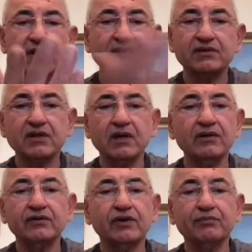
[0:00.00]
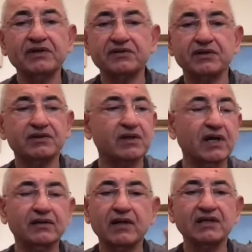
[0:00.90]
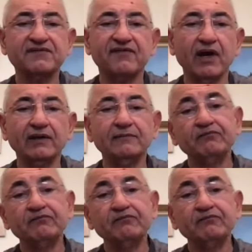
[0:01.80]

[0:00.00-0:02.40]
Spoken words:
that's not any of your business, and that's fine.